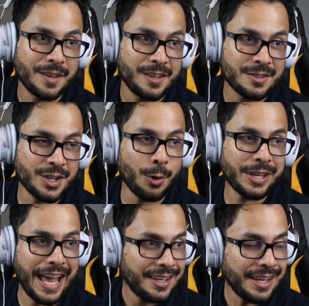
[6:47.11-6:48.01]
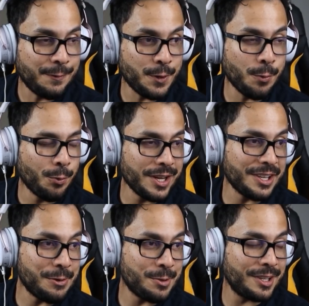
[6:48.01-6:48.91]
So, yeah, if you
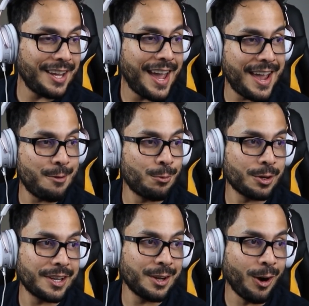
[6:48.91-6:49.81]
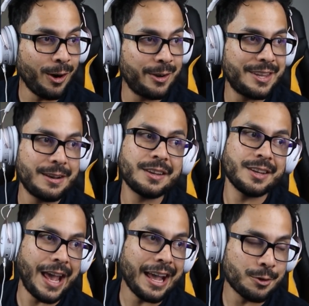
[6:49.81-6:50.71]
really, really hate working hard, then,
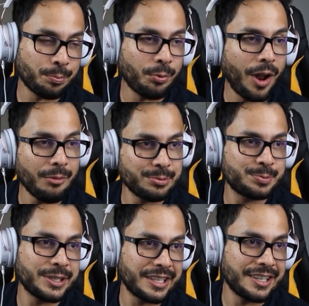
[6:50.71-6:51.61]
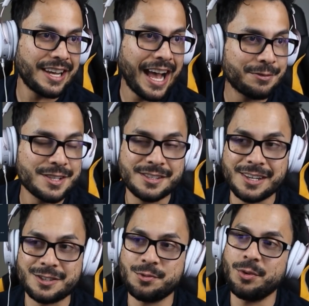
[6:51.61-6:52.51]
yeah, you're probably going to have to
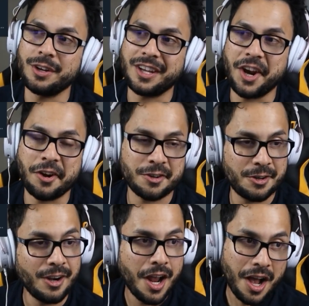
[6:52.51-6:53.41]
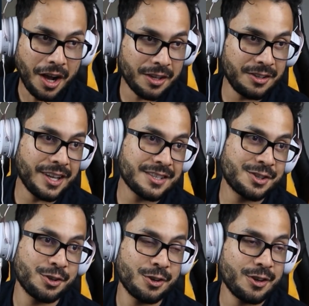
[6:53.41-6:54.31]
stick to one character
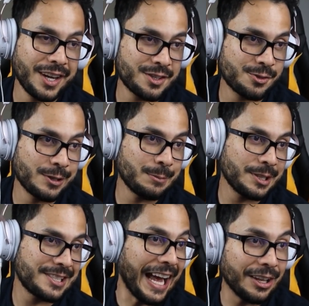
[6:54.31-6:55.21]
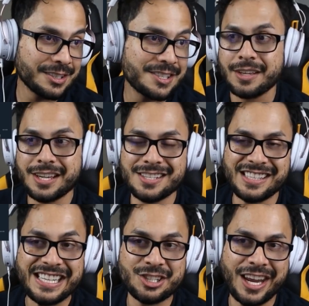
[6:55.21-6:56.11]
unless you're extremely talented.
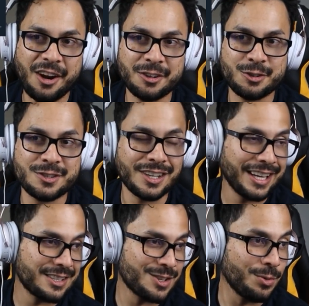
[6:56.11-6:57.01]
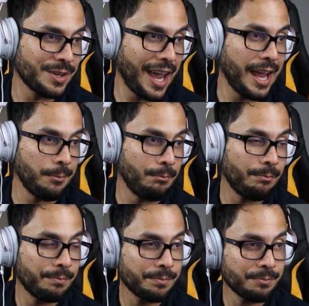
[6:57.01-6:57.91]
Because each character is like its own game.
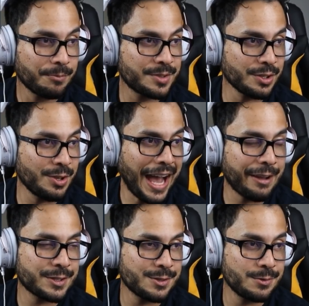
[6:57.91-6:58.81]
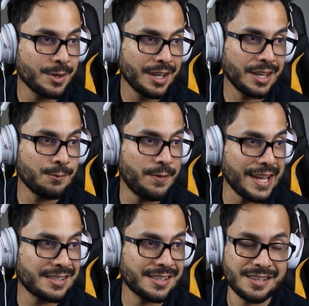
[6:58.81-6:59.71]
So you have to
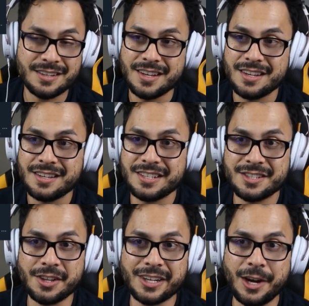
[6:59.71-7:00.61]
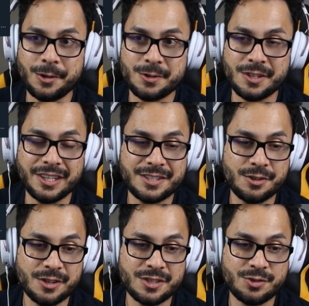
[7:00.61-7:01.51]
invest in these other characters unless
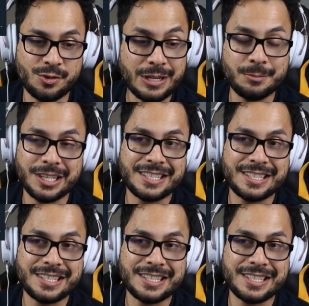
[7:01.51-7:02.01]
you're extremely